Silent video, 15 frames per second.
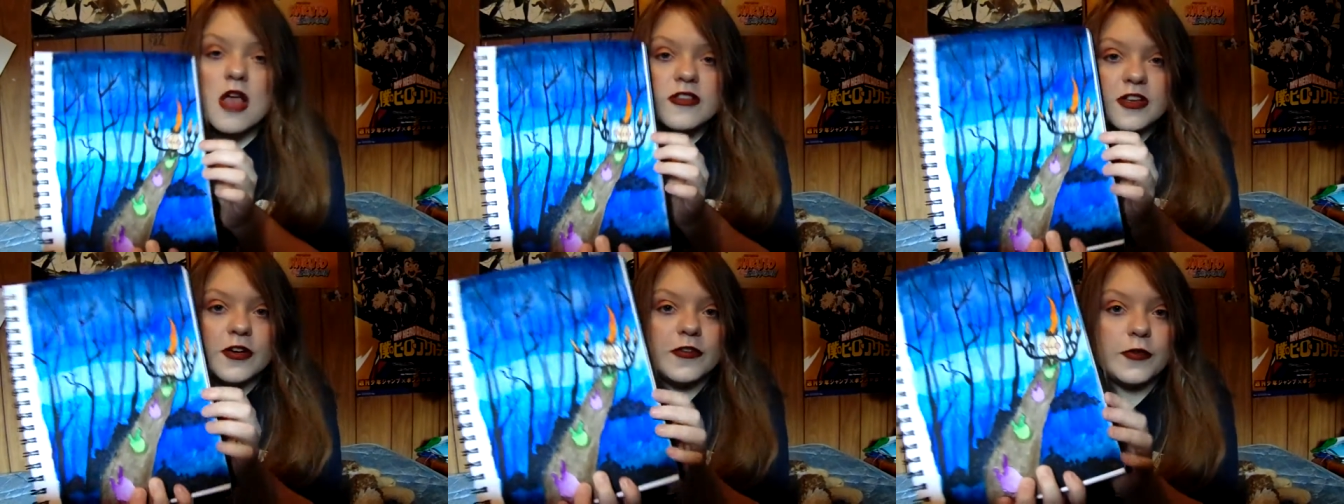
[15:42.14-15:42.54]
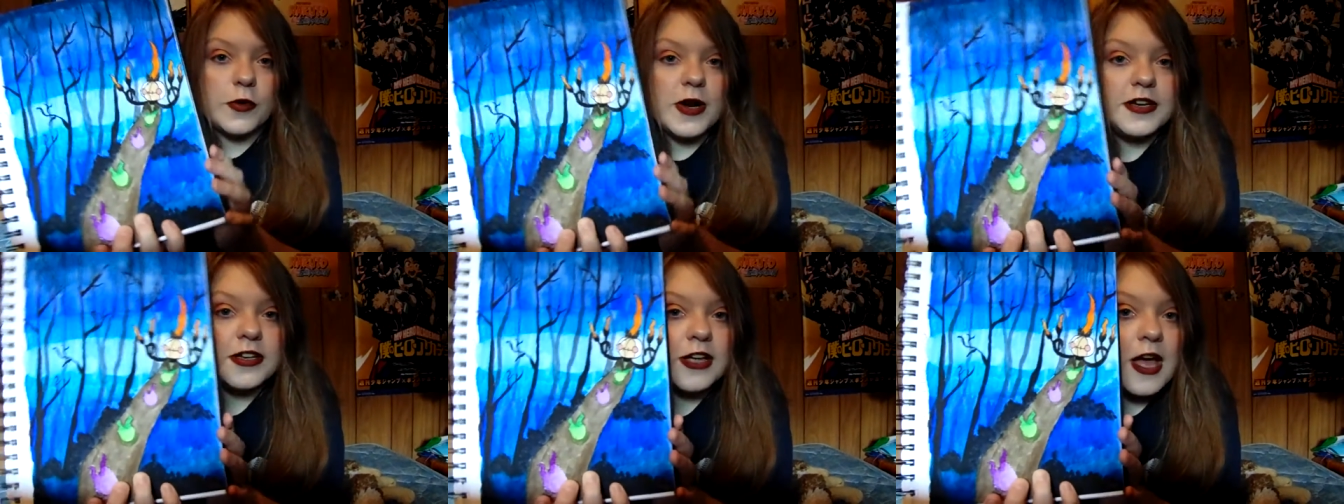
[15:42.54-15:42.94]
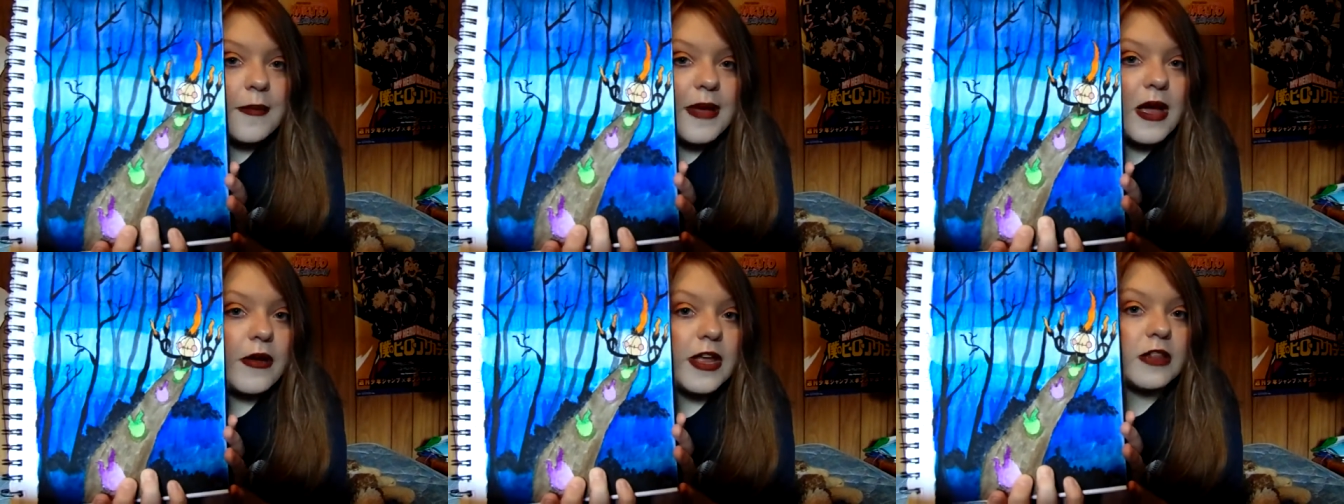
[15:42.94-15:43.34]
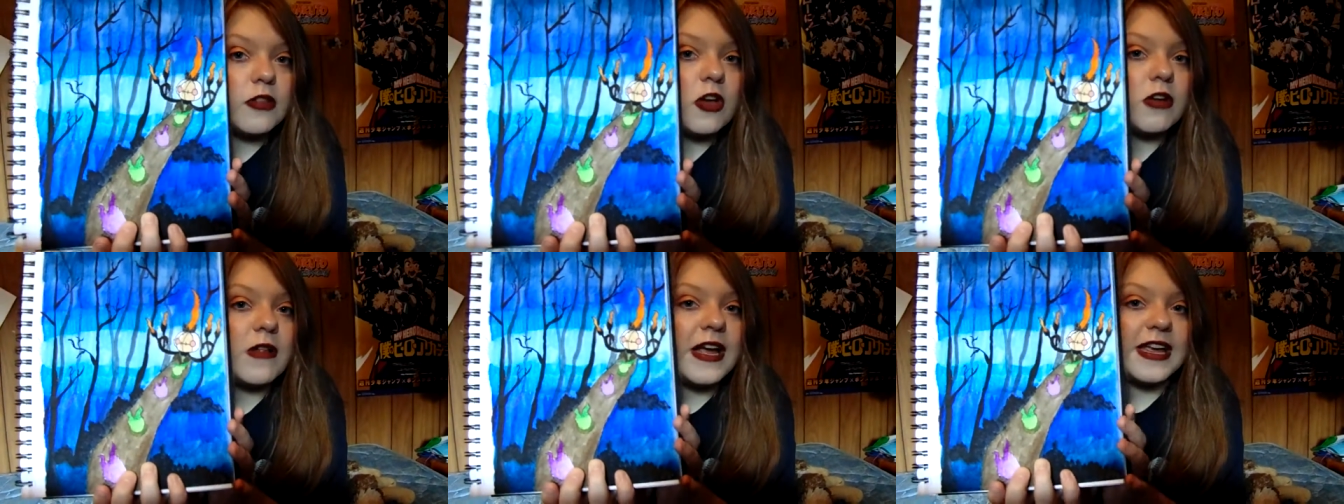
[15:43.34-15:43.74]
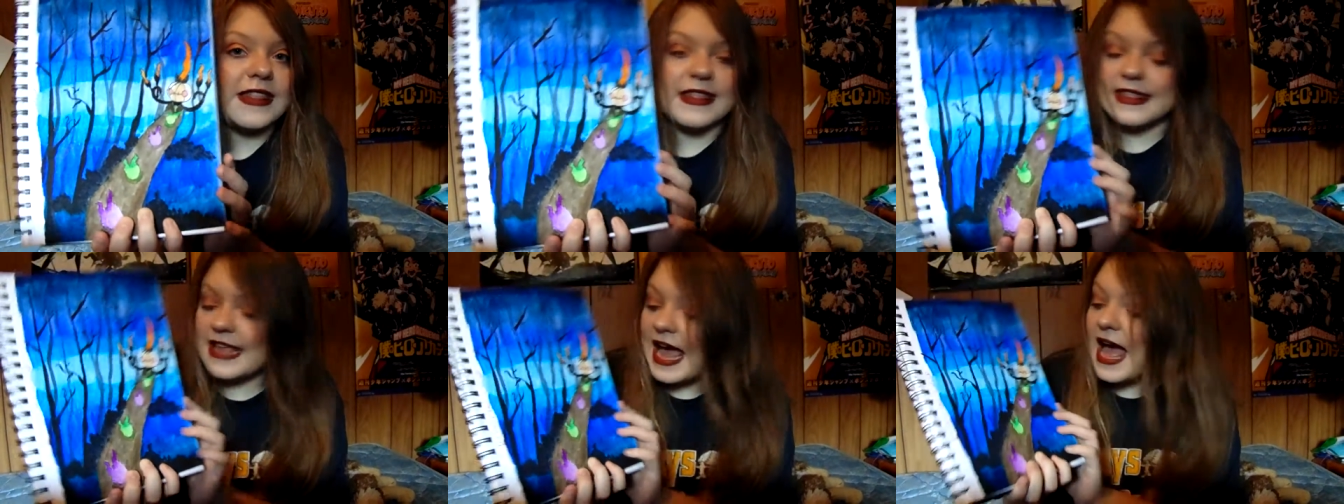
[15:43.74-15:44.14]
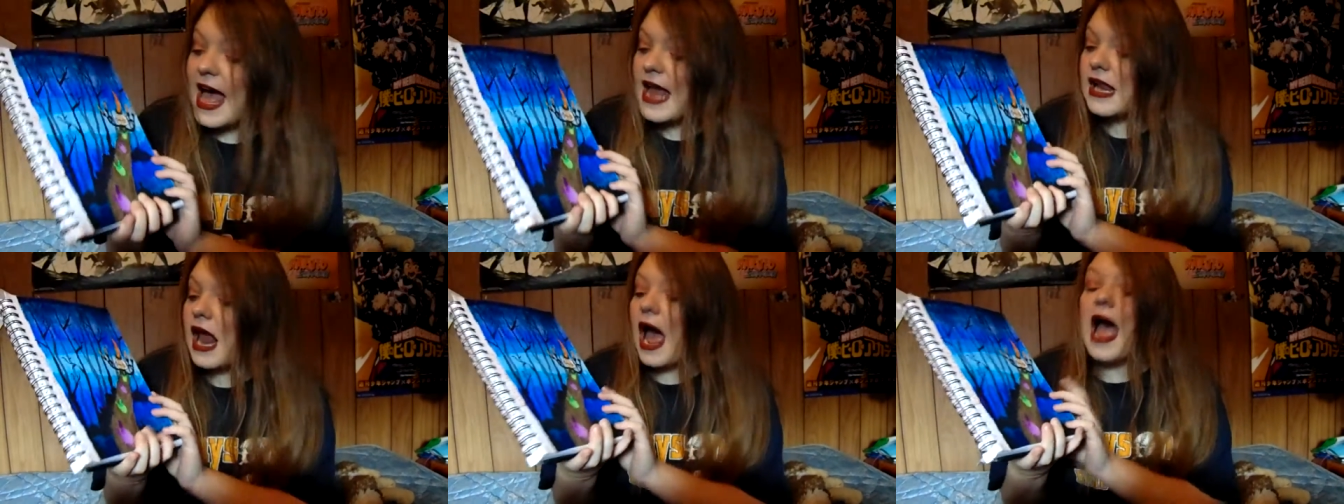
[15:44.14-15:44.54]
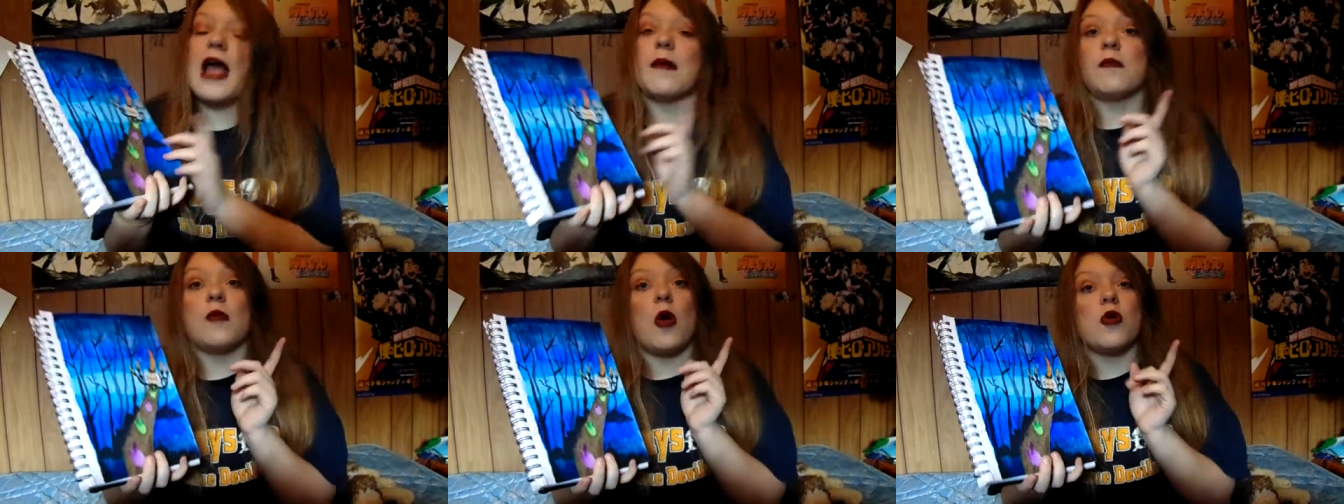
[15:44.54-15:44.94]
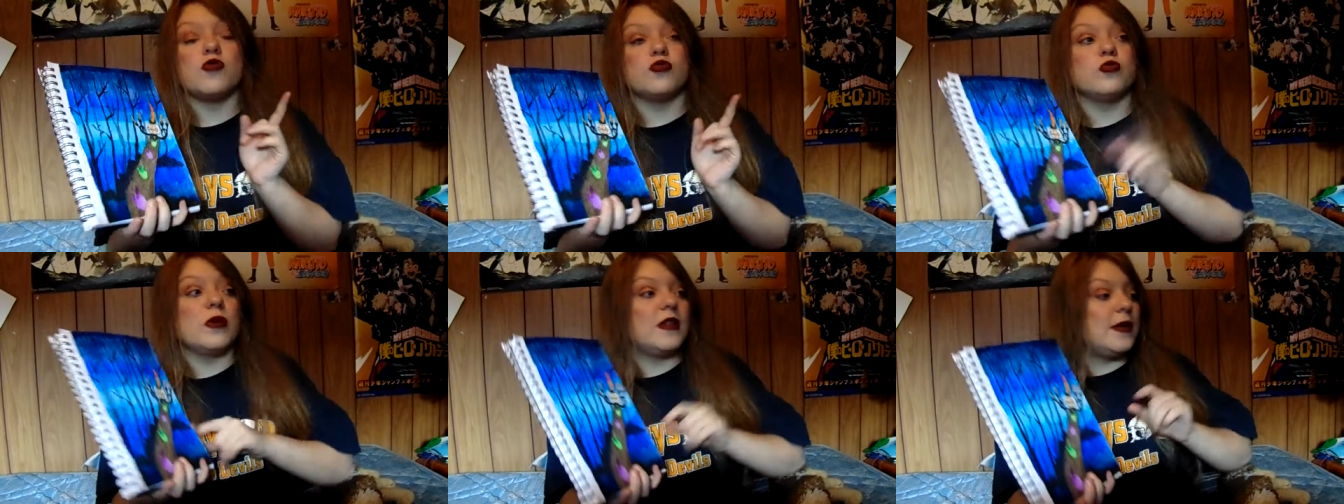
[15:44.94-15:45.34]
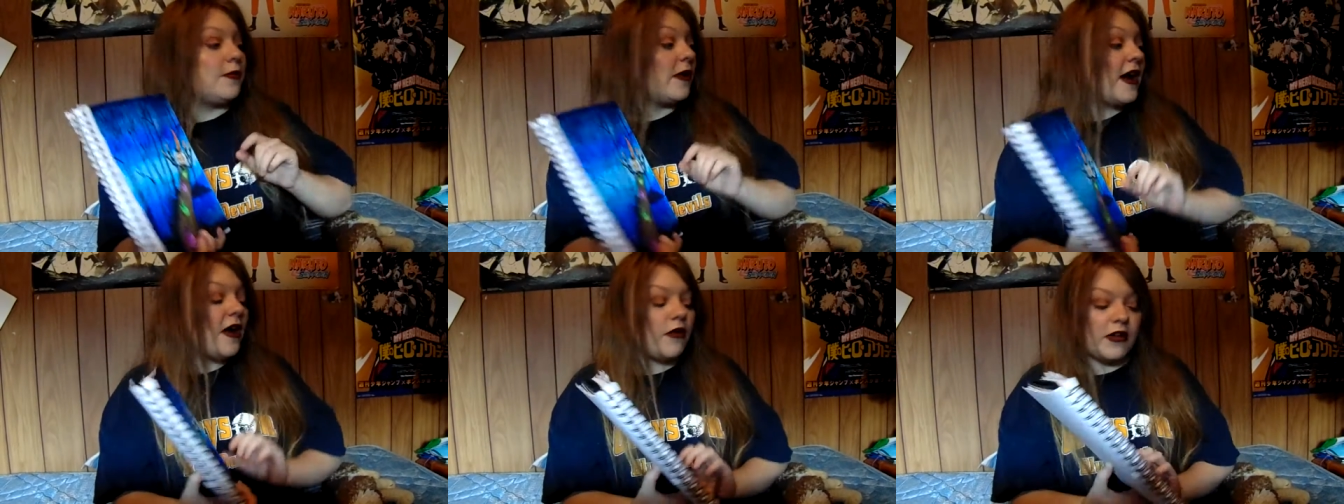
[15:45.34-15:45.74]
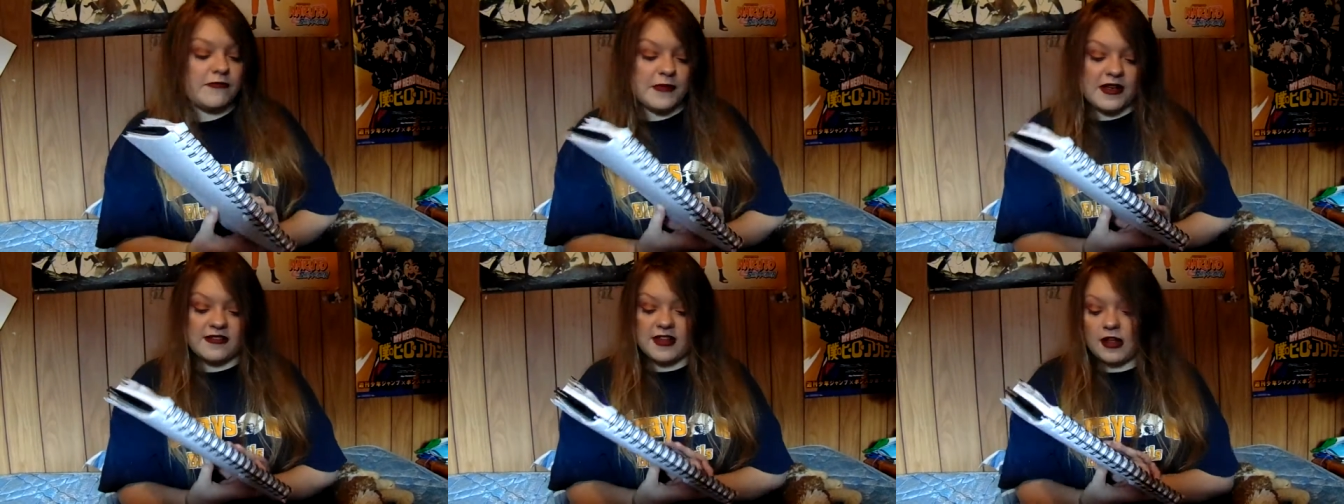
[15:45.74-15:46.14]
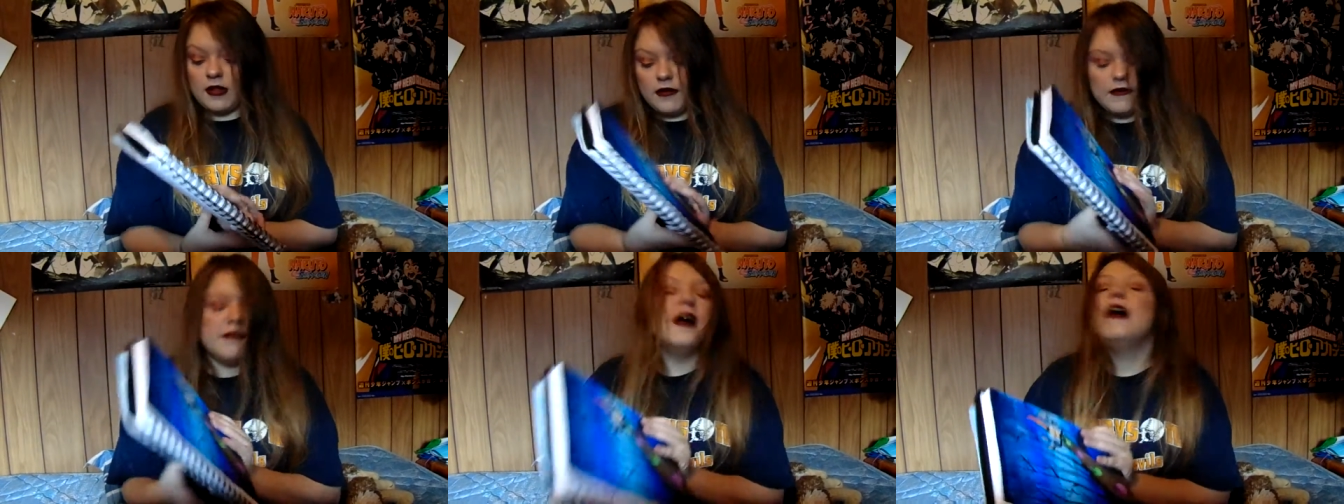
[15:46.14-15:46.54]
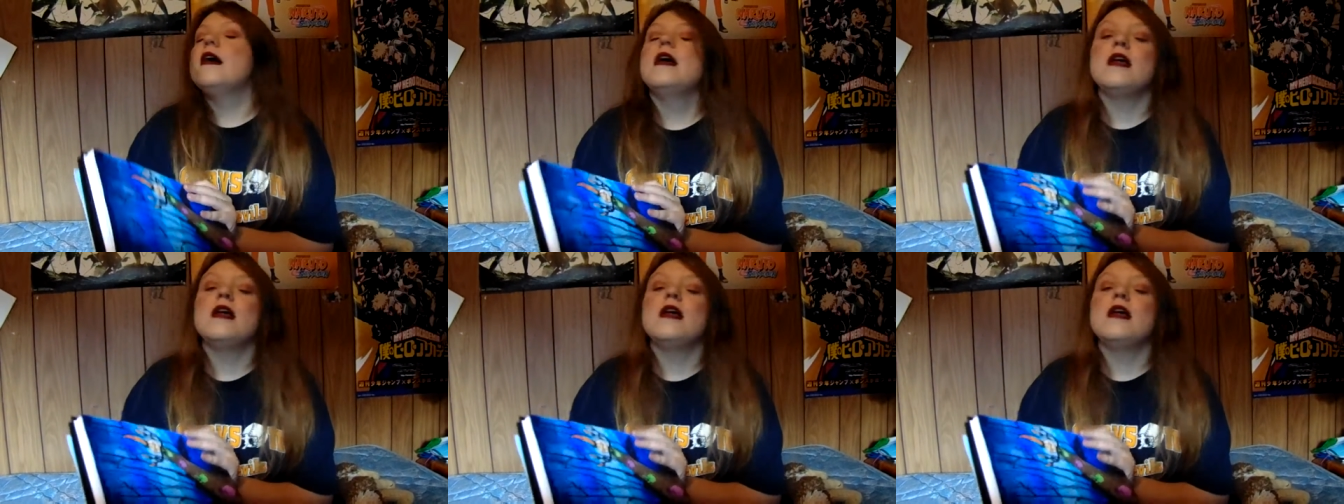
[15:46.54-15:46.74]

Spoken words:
So for it to come out and look like that, I am really proud of myself.